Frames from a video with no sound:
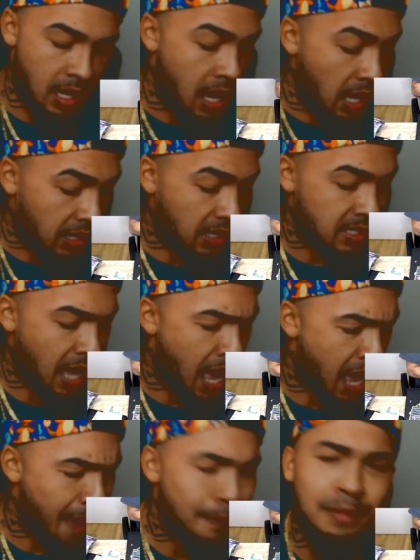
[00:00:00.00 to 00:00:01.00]
because
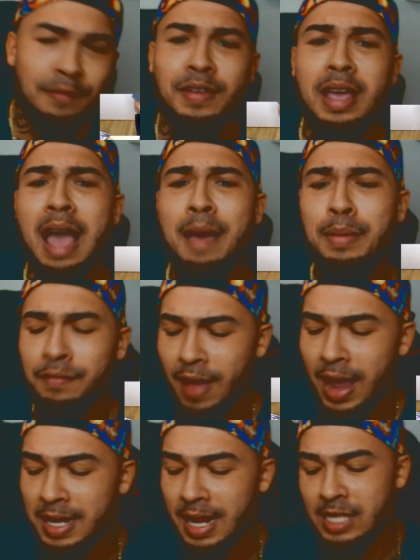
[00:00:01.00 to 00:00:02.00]
I've been
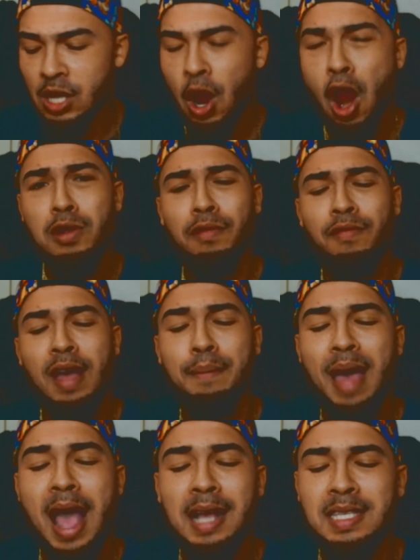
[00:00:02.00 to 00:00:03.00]
finding that it's hard to find
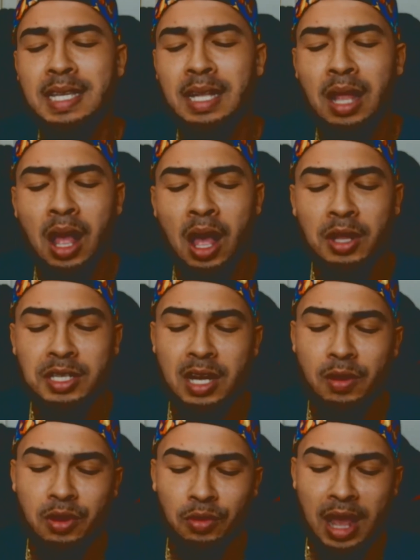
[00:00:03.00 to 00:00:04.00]
packs in
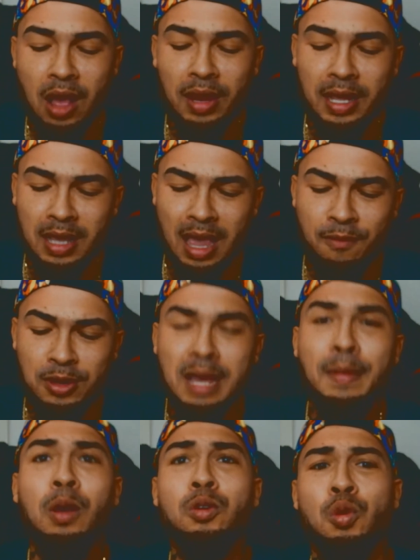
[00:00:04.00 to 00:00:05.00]
Ontario now. Like every
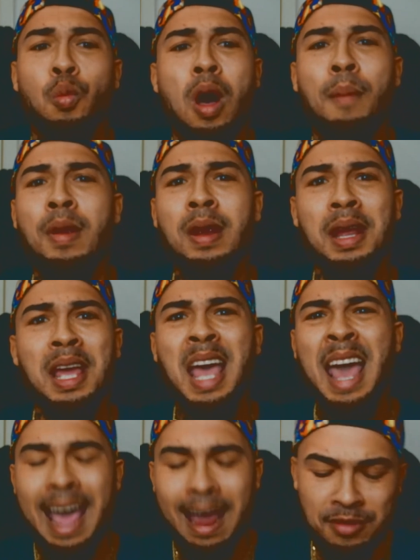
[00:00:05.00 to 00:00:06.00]
time I go to Walmart,
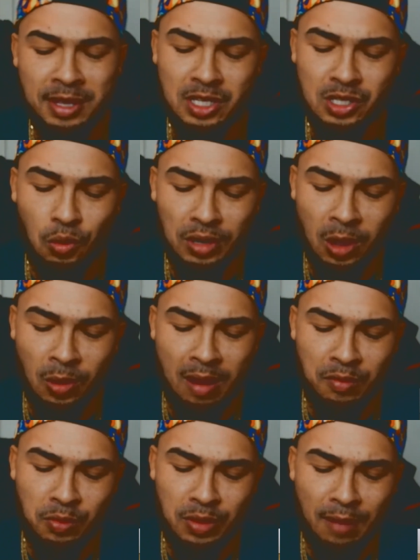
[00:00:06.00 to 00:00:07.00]
everything's sold out.
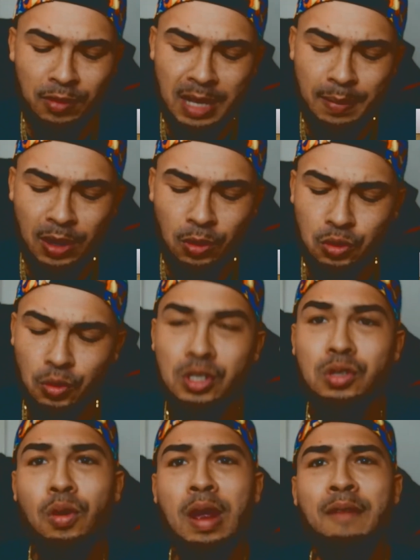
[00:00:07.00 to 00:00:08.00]
Every time I go to a
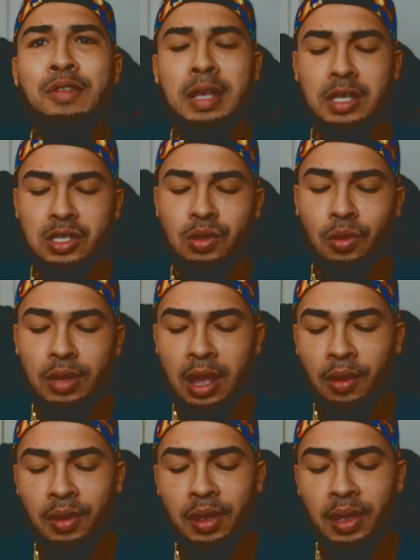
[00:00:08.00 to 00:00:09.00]
store, everything's sold
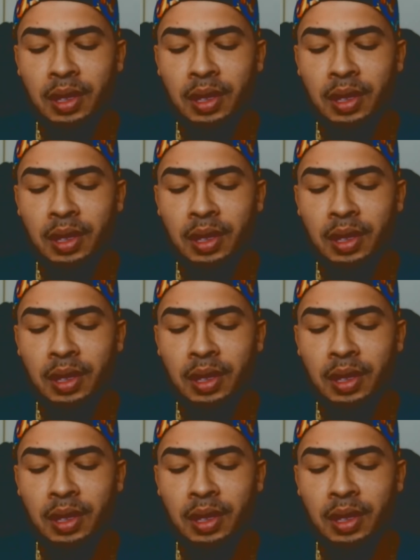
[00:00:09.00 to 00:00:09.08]
out.